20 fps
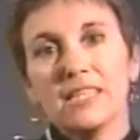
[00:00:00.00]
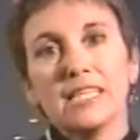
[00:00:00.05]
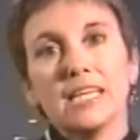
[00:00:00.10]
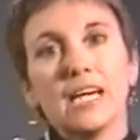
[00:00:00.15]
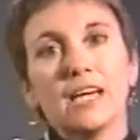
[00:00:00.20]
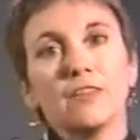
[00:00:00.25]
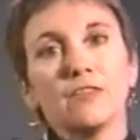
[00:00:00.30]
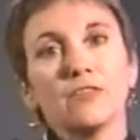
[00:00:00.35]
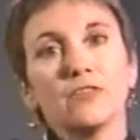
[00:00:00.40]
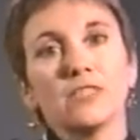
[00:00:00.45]

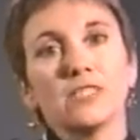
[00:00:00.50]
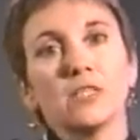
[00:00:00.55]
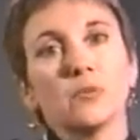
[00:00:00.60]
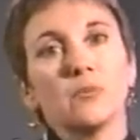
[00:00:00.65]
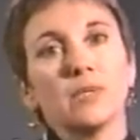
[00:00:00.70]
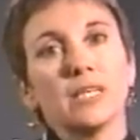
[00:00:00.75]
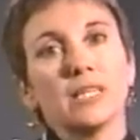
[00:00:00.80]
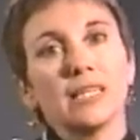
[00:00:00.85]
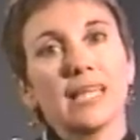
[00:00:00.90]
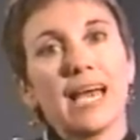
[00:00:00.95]
The others
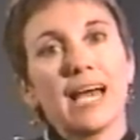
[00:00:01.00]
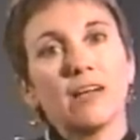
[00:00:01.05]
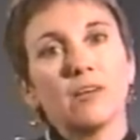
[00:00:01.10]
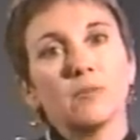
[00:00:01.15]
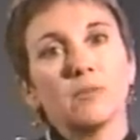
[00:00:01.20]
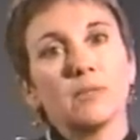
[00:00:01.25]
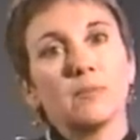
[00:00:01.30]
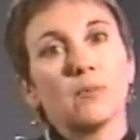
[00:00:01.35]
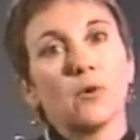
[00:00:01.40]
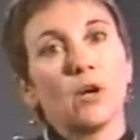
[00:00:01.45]
that we allow
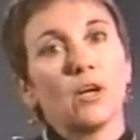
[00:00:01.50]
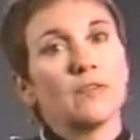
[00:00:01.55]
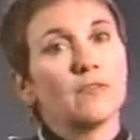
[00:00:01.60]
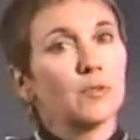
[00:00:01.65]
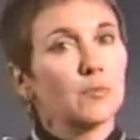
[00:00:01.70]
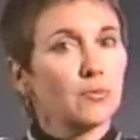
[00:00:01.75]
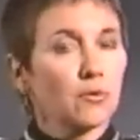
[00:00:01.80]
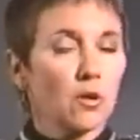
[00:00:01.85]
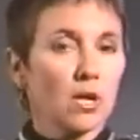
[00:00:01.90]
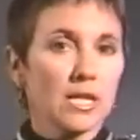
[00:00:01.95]
to be a part
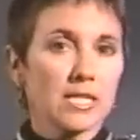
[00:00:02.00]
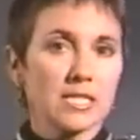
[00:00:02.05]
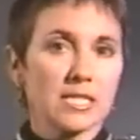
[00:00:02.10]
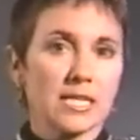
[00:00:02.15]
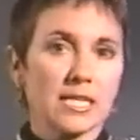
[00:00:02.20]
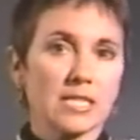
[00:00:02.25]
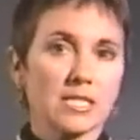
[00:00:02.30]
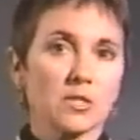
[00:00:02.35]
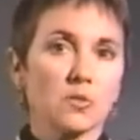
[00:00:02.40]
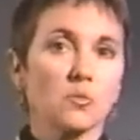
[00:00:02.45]
of the
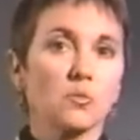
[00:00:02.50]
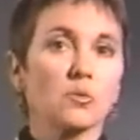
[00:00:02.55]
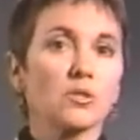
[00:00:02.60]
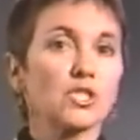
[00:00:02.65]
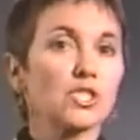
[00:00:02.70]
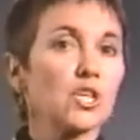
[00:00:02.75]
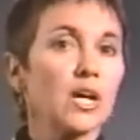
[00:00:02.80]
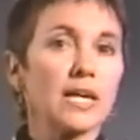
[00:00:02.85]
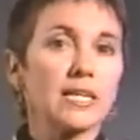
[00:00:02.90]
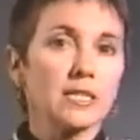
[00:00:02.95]
process will
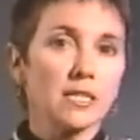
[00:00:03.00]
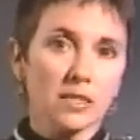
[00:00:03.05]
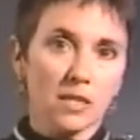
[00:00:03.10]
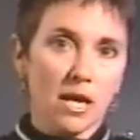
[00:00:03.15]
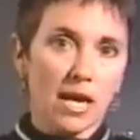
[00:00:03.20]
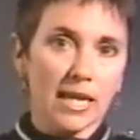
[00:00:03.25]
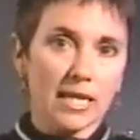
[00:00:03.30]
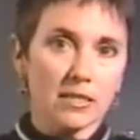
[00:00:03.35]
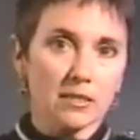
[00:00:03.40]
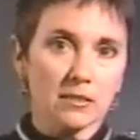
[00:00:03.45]
shine the
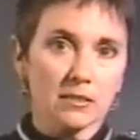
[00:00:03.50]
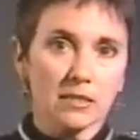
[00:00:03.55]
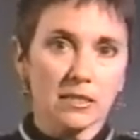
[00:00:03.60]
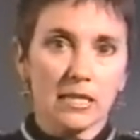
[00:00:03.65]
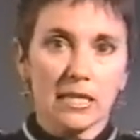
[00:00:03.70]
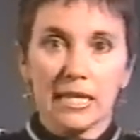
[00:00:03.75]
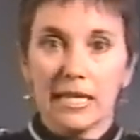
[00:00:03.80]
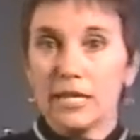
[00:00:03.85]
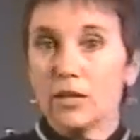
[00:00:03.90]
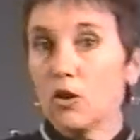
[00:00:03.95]
light
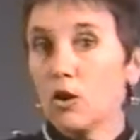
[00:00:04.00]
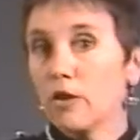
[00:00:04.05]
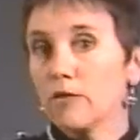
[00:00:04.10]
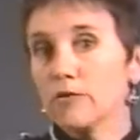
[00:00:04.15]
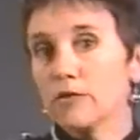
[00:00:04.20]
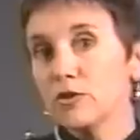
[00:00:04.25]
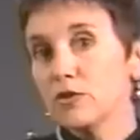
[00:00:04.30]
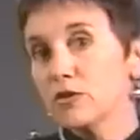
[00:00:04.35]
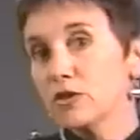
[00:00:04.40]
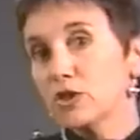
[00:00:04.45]
and
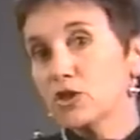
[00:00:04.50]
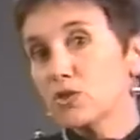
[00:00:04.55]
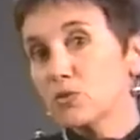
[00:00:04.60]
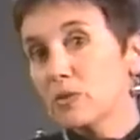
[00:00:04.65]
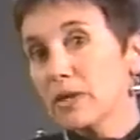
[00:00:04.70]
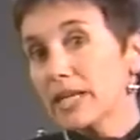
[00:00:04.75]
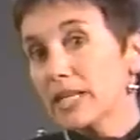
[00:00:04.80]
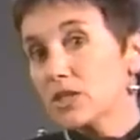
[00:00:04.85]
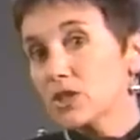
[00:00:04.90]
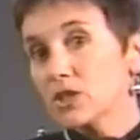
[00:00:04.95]
offer you the
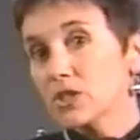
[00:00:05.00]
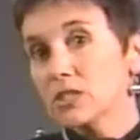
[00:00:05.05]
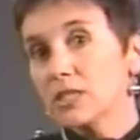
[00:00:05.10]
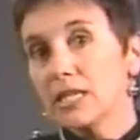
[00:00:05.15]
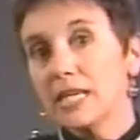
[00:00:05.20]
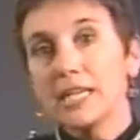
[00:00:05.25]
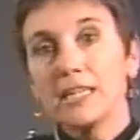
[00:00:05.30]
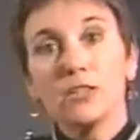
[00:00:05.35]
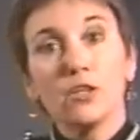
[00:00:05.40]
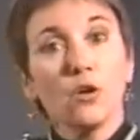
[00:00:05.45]

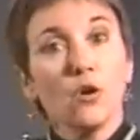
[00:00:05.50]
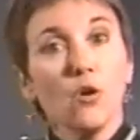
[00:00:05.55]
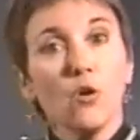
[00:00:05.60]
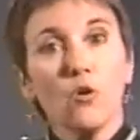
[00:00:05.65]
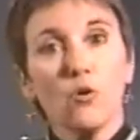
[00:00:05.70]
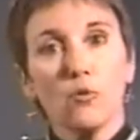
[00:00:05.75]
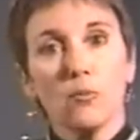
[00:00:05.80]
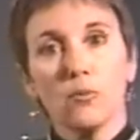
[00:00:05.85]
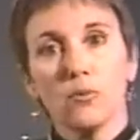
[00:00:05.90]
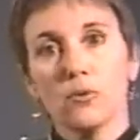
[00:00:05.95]
direction and the
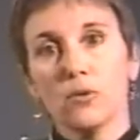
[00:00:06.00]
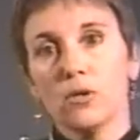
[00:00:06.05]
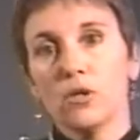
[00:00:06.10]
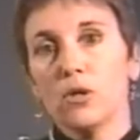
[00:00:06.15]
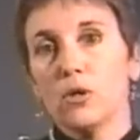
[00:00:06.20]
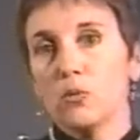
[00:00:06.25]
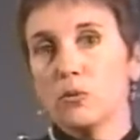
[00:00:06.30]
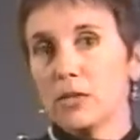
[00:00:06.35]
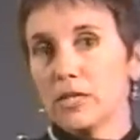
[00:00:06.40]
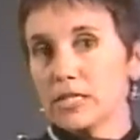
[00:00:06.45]
hope
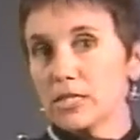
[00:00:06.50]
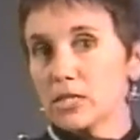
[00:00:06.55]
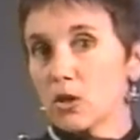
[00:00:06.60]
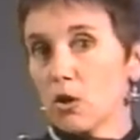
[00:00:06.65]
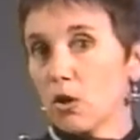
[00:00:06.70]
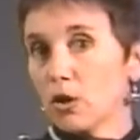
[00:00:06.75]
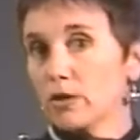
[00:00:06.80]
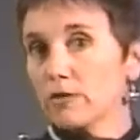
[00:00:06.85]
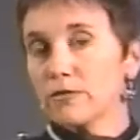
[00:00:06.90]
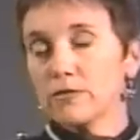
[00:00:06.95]
when it's
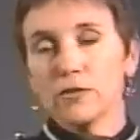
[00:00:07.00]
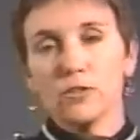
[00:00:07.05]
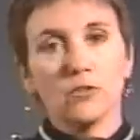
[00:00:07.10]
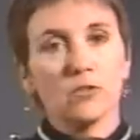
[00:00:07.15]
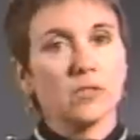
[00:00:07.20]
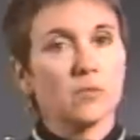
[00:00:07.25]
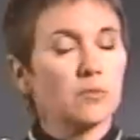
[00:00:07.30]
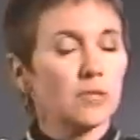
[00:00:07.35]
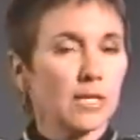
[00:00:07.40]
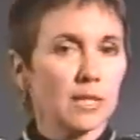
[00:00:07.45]
hard for
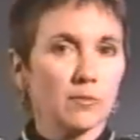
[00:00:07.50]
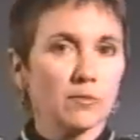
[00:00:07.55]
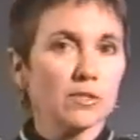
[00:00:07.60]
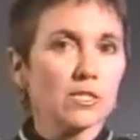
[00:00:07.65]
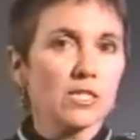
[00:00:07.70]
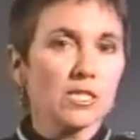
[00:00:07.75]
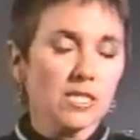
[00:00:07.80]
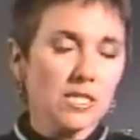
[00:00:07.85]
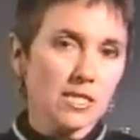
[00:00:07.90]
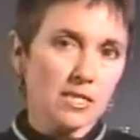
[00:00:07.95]
you to be able
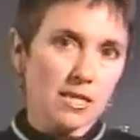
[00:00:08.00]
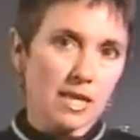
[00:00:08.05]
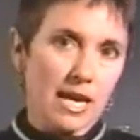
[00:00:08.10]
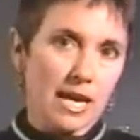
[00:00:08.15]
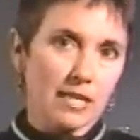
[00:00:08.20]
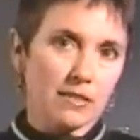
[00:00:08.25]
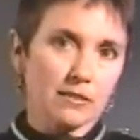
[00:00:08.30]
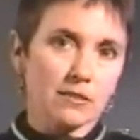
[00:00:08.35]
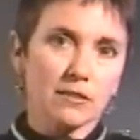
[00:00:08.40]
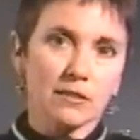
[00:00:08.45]
to see
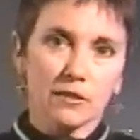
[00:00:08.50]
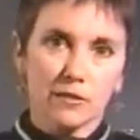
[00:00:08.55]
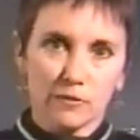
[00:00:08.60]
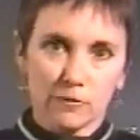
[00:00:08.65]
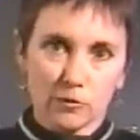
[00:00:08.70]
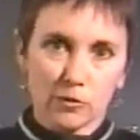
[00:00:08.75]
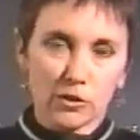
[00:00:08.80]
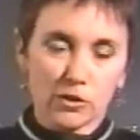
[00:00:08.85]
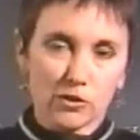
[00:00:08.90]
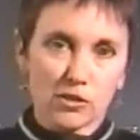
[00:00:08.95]
that
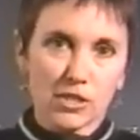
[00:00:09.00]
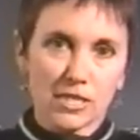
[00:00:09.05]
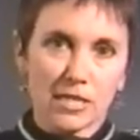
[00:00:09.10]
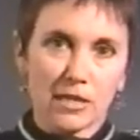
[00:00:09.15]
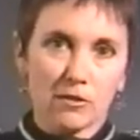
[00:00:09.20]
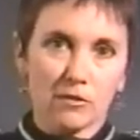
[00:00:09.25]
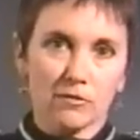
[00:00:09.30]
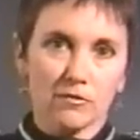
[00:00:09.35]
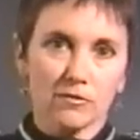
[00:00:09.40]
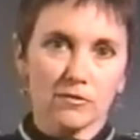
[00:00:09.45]
for
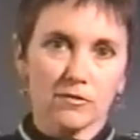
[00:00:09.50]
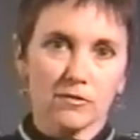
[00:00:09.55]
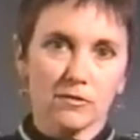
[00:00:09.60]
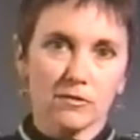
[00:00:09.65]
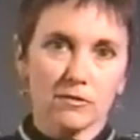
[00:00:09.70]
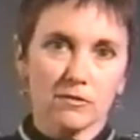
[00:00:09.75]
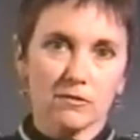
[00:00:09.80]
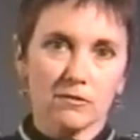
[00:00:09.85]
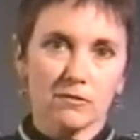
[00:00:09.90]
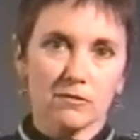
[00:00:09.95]
yourself.
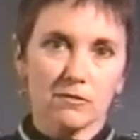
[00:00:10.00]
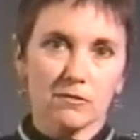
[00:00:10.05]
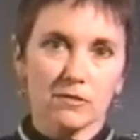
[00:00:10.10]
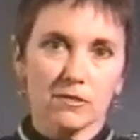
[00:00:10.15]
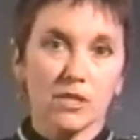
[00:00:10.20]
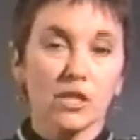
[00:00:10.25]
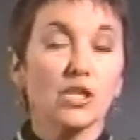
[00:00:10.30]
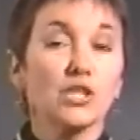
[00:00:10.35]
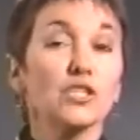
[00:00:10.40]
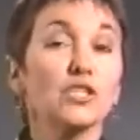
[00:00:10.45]

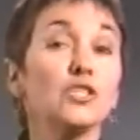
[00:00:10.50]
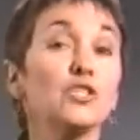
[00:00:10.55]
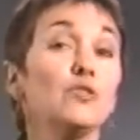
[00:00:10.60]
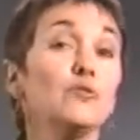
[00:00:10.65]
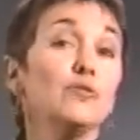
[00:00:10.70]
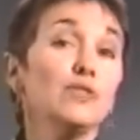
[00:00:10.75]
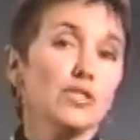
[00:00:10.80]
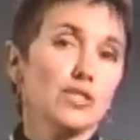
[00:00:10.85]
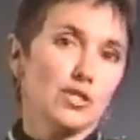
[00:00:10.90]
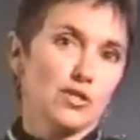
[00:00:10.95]

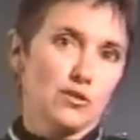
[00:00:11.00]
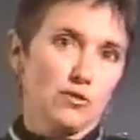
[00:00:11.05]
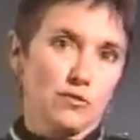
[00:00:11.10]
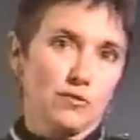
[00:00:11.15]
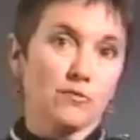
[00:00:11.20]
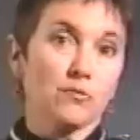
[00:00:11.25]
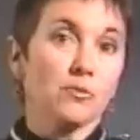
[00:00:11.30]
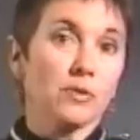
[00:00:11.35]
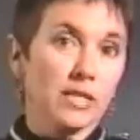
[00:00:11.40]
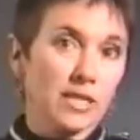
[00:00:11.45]
You
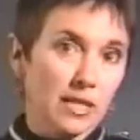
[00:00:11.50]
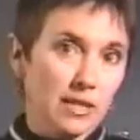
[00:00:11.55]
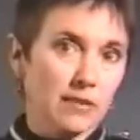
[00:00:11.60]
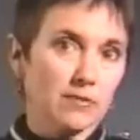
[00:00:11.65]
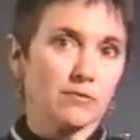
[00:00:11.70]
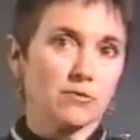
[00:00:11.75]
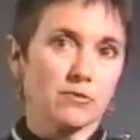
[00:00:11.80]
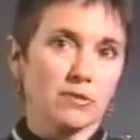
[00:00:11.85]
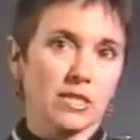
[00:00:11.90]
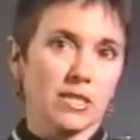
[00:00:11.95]
deserve
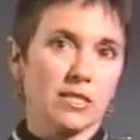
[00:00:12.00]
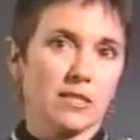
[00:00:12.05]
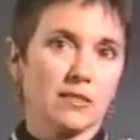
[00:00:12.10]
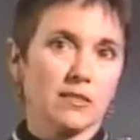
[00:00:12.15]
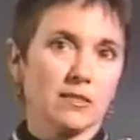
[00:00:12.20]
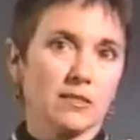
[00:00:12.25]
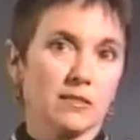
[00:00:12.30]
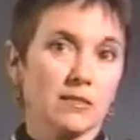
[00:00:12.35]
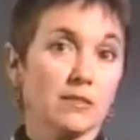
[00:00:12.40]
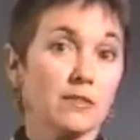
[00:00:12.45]
recovery
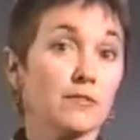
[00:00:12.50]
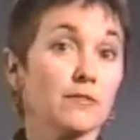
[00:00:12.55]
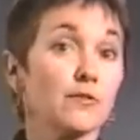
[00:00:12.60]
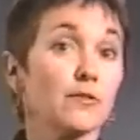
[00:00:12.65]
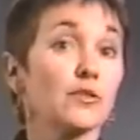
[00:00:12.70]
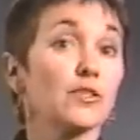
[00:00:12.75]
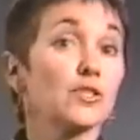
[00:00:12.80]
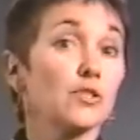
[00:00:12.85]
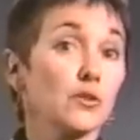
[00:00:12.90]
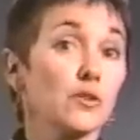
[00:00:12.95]

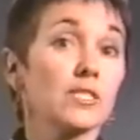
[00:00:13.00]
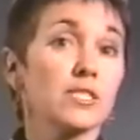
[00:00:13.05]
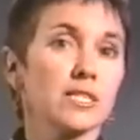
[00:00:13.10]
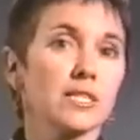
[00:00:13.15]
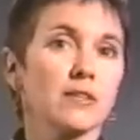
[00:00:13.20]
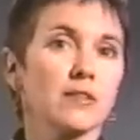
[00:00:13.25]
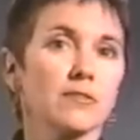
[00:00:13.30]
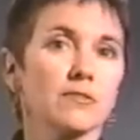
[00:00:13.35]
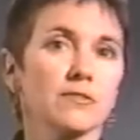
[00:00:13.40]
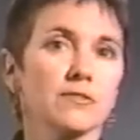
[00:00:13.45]
for
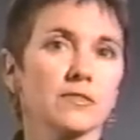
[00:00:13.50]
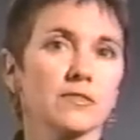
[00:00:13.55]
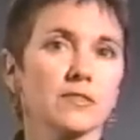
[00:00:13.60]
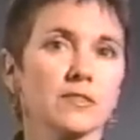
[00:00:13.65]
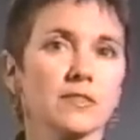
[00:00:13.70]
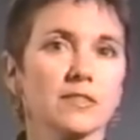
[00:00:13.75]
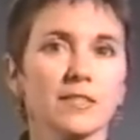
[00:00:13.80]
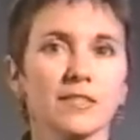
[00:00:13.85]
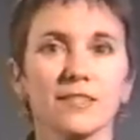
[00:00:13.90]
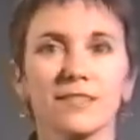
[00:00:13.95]
yourself.
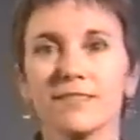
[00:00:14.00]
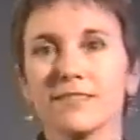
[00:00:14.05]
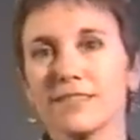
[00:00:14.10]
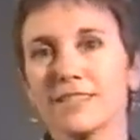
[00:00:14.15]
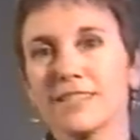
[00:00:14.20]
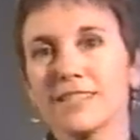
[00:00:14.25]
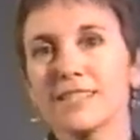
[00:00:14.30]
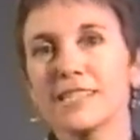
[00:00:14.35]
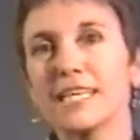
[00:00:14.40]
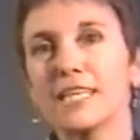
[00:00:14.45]

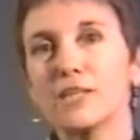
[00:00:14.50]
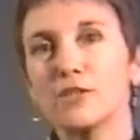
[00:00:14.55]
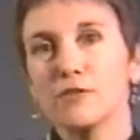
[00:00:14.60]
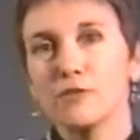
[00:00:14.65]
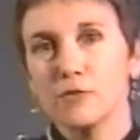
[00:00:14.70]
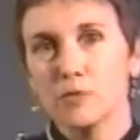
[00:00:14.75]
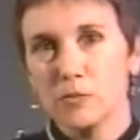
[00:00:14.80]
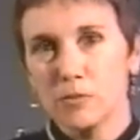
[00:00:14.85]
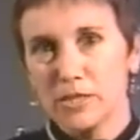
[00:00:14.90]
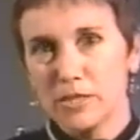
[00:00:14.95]
Thank
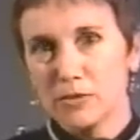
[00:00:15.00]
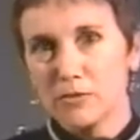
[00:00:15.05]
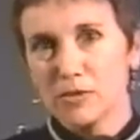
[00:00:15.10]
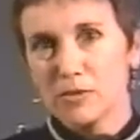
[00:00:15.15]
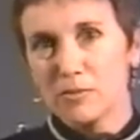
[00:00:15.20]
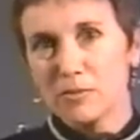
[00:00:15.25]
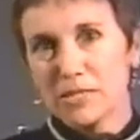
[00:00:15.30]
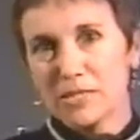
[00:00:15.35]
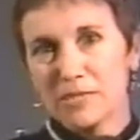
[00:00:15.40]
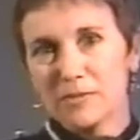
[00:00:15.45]
you for being
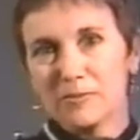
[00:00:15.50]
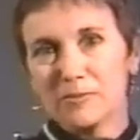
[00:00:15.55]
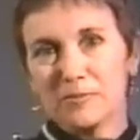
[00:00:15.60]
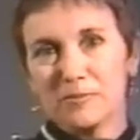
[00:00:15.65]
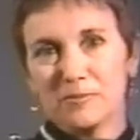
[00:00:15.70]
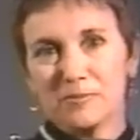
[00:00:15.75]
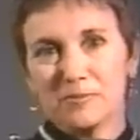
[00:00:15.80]
with me.